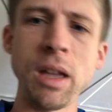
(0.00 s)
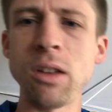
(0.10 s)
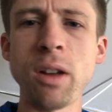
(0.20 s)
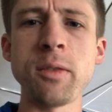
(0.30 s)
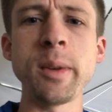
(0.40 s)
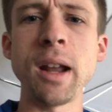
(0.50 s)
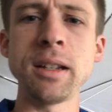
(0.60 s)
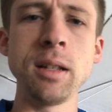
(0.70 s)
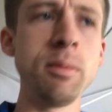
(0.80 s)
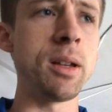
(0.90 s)
yeah, you don't have to be an
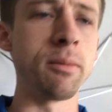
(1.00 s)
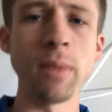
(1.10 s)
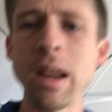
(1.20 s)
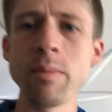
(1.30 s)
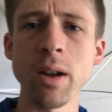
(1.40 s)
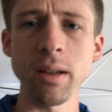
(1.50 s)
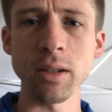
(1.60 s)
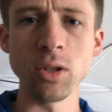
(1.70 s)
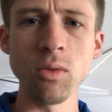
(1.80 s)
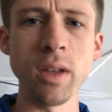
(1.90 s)
INTP. Anybody
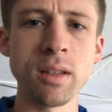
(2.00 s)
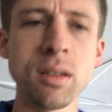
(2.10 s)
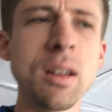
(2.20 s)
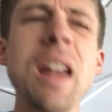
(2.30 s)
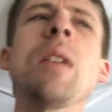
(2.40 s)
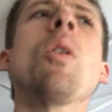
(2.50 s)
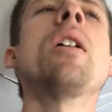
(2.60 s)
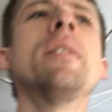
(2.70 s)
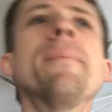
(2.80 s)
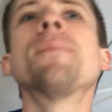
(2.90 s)
can do this. Anyone.
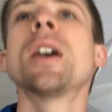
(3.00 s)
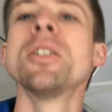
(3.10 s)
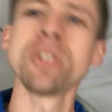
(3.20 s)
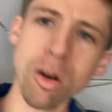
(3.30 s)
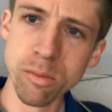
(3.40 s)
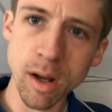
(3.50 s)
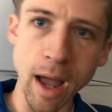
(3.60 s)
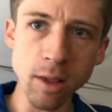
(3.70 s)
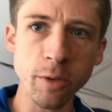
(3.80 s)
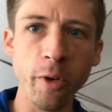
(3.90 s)
So,
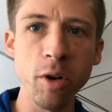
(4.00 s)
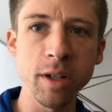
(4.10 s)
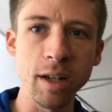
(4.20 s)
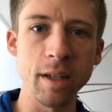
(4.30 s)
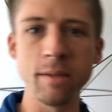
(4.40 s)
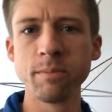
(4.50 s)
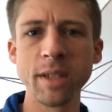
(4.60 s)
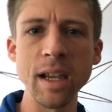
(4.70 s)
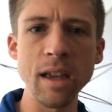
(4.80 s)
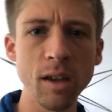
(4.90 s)
I look forward to
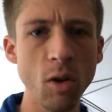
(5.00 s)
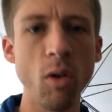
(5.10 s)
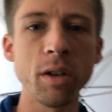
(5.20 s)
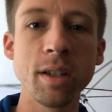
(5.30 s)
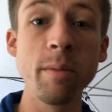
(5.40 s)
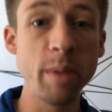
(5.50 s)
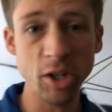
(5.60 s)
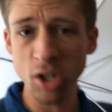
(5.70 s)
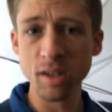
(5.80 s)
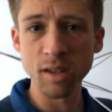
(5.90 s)
seeing your
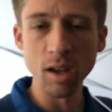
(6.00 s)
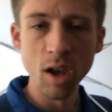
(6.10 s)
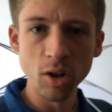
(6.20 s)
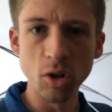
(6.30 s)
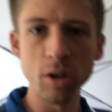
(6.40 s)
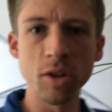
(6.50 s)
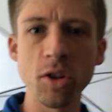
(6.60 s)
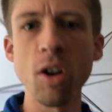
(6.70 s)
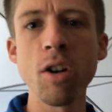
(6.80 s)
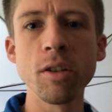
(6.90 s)
submissions, good
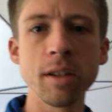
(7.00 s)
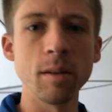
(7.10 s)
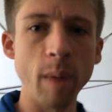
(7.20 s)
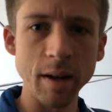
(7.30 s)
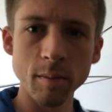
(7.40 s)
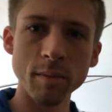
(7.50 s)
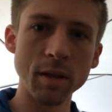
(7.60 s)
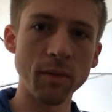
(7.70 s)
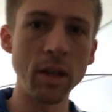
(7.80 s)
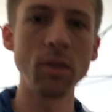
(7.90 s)
sirs and
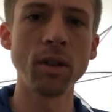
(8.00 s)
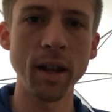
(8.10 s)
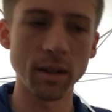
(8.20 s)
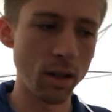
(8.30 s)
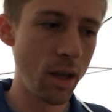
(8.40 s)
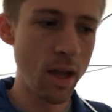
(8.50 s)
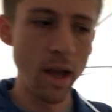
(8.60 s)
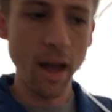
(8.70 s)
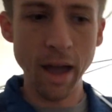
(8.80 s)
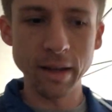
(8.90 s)
madams of the internet.
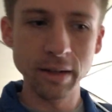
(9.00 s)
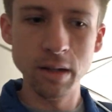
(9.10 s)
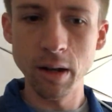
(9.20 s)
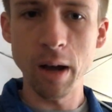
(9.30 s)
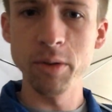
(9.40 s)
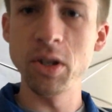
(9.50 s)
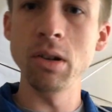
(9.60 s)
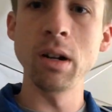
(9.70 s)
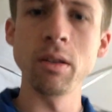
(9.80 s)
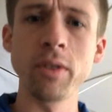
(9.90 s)
And I'll see
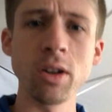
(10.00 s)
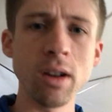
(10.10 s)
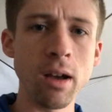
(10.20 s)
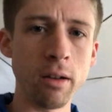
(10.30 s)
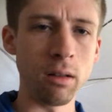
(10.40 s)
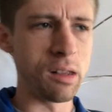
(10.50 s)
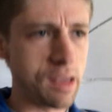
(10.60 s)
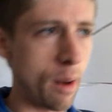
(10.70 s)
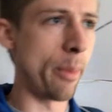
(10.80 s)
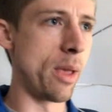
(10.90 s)
you in another video in a
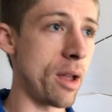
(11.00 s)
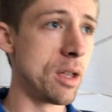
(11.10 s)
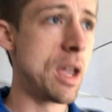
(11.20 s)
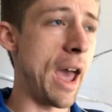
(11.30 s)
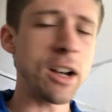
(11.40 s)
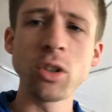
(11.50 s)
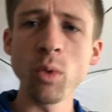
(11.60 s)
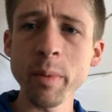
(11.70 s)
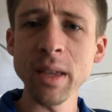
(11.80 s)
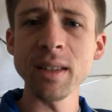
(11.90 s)
little bit.
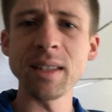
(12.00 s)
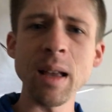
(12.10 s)
Actually, we'll be in the